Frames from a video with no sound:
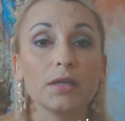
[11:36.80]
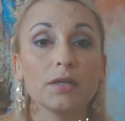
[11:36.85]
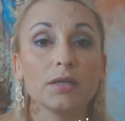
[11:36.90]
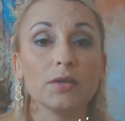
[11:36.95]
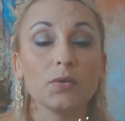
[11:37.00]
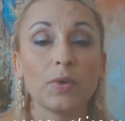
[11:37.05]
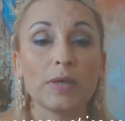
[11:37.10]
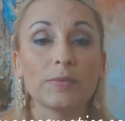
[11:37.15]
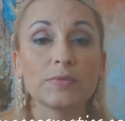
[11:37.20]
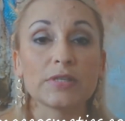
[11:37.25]

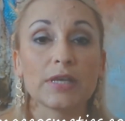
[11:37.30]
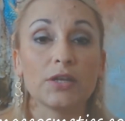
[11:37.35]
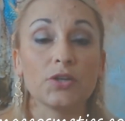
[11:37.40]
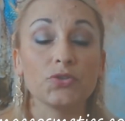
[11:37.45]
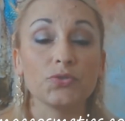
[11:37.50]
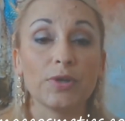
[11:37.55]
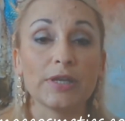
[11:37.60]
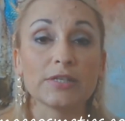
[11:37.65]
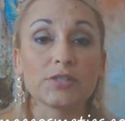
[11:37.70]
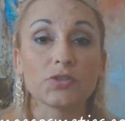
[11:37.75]
website
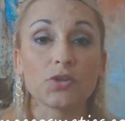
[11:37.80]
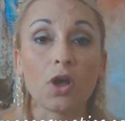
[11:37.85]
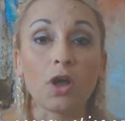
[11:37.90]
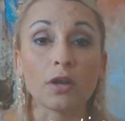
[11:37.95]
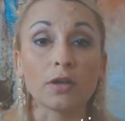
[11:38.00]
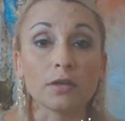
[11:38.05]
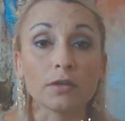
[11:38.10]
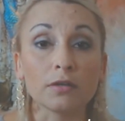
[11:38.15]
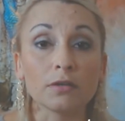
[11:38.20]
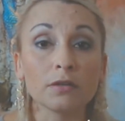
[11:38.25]
address
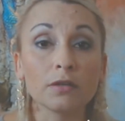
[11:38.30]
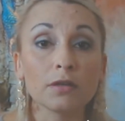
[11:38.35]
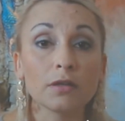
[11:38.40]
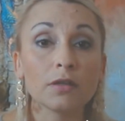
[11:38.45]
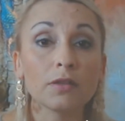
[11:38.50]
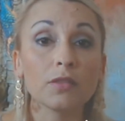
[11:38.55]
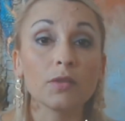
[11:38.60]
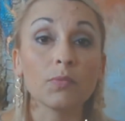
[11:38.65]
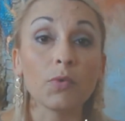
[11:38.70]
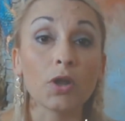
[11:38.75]
on
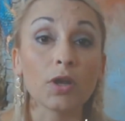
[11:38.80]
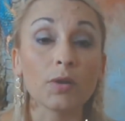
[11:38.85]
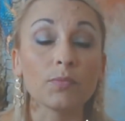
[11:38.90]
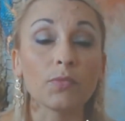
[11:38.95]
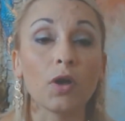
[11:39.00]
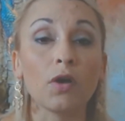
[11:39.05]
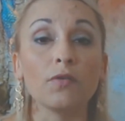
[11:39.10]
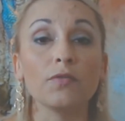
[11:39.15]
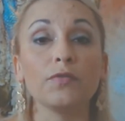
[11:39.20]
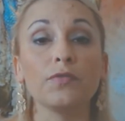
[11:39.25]
the bottom
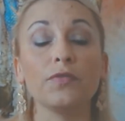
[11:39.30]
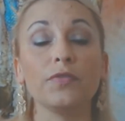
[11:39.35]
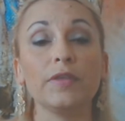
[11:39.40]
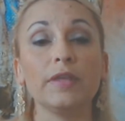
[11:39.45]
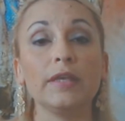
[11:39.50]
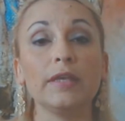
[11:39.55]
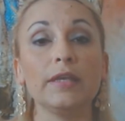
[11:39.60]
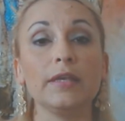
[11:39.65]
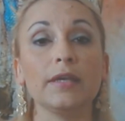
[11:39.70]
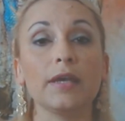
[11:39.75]
of
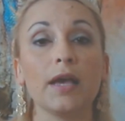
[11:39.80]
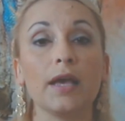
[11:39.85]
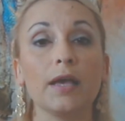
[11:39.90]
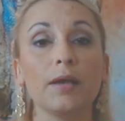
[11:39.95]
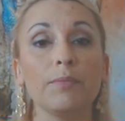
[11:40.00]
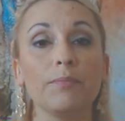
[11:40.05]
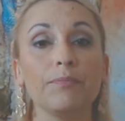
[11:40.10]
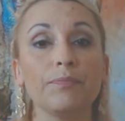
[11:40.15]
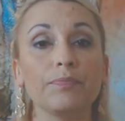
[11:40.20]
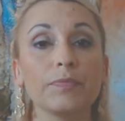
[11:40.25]
the
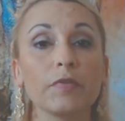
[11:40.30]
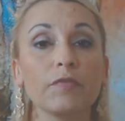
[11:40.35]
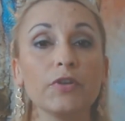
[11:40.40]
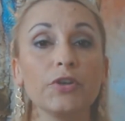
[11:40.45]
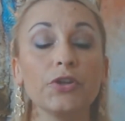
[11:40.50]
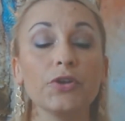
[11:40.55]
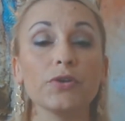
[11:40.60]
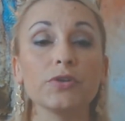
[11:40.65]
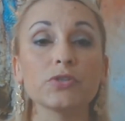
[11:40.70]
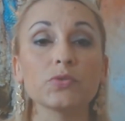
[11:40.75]

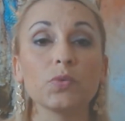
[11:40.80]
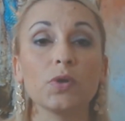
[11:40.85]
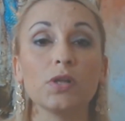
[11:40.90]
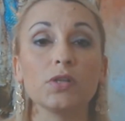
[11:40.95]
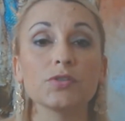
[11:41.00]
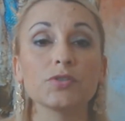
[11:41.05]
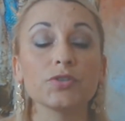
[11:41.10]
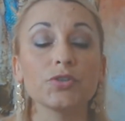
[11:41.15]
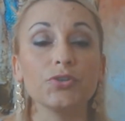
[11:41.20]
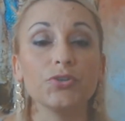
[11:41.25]
video as well,
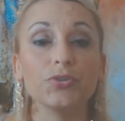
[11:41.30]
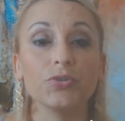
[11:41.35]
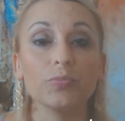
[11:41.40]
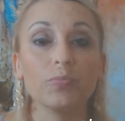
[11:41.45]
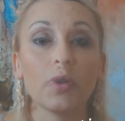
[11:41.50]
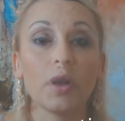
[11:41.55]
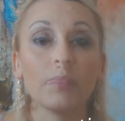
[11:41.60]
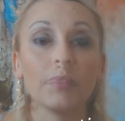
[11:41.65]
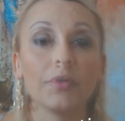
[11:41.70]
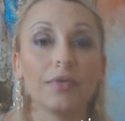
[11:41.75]
so you can
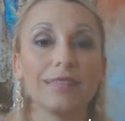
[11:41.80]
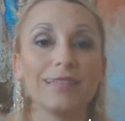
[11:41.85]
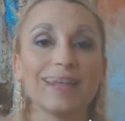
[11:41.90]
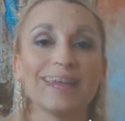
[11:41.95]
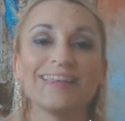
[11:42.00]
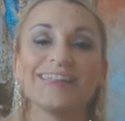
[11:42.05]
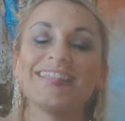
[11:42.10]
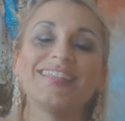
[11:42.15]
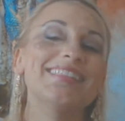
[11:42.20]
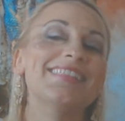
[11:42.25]
pop over and
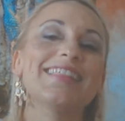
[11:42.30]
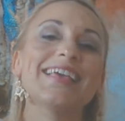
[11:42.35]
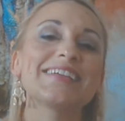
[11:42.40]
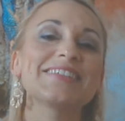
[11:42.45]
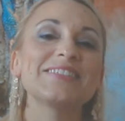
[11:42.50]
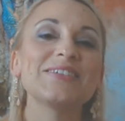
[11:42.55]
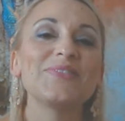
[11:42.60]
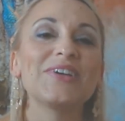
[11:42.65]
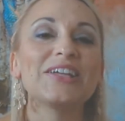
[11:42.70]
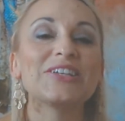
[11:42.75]
have a look. Thanks
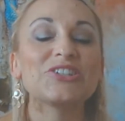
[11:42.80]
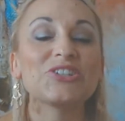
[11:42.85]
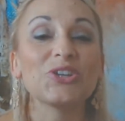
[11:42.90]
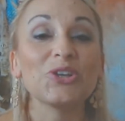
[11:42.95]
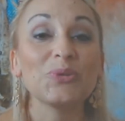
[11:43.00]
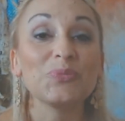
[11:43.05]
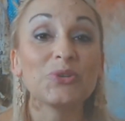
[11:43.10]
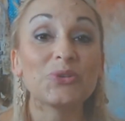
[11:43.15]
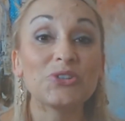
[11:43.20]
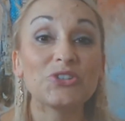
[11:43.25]
so much. I
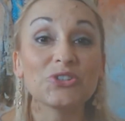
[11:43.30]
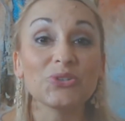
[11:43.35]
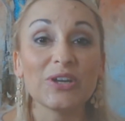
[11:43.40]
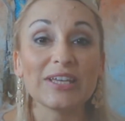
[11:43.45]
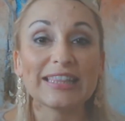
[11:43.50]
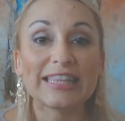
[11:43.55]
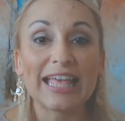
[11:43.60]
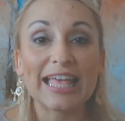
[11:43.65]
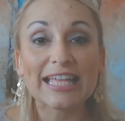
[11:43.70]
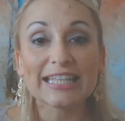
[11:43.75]
hope you
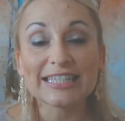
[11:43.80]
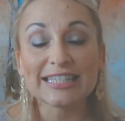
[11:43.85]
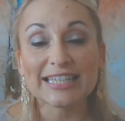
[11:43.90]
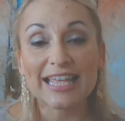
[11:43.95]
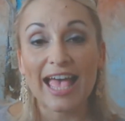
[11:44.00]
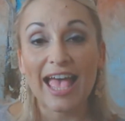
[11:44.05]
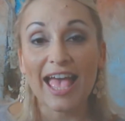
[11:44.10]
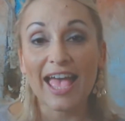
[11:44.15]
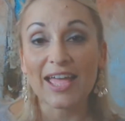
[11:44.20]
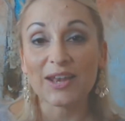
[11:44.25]
enjoyed that,
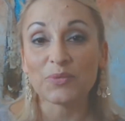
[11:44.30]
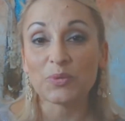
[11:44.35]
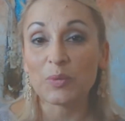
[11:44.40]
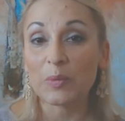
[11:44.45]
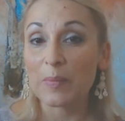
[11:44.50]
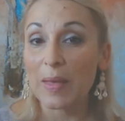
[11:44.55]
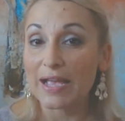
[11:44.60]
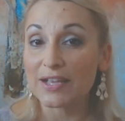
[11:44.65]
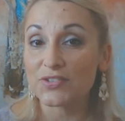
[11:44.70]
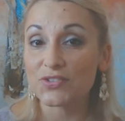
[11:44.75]
and we'll be
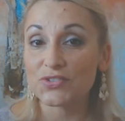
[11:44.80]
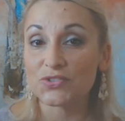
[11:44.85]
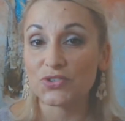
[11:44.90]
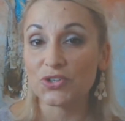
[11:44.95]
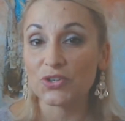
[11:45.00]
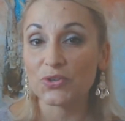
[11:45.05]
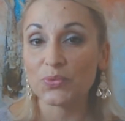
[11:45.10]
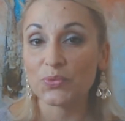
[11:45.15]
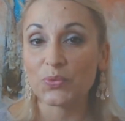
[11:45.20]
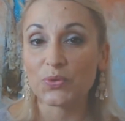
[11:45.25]
back
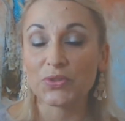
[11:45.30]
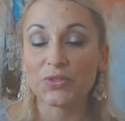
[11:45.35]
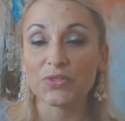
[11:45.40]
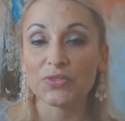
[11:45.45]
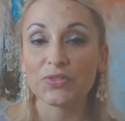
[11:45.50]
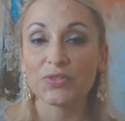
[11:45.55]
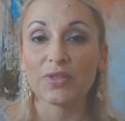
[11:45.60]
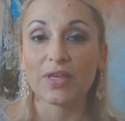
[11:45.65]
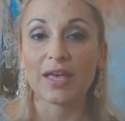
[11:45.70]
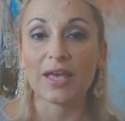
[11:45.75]
soon with
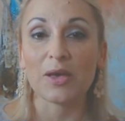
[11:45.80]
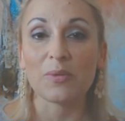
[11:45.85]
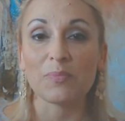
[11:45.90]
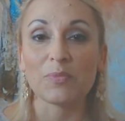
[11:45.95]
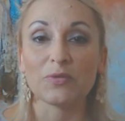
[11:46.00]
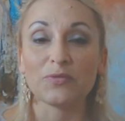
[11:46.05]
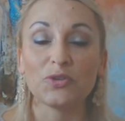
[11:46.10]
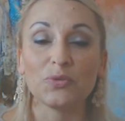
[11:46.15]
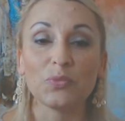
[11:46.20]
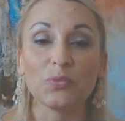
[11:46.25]
a
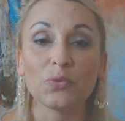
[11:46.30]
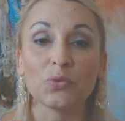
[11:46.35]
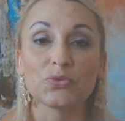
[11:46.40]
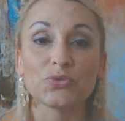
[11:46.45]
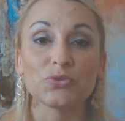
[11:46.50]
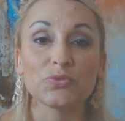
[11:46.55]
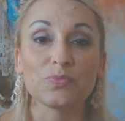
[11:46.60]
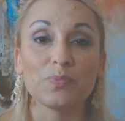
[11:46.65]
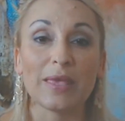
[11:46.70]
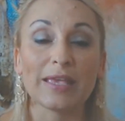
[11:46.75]
few more
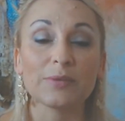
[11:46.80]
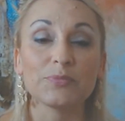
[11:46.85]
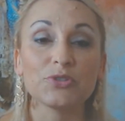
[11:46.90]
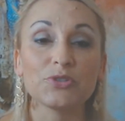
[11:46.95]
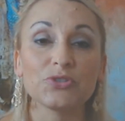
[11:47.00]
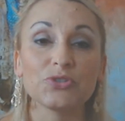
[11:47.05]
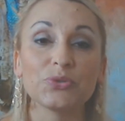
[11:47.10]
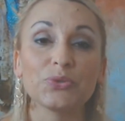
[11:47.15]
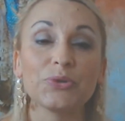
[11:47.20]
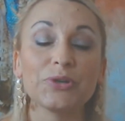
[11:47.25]
makeup
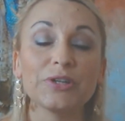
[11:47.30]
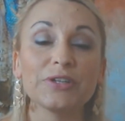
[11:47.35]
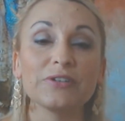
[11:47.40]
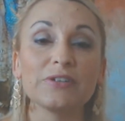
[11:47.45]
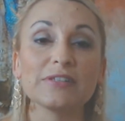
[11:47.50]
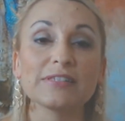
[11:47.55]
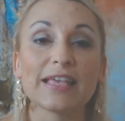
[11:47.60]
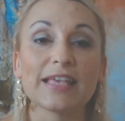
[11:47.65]
tutorials.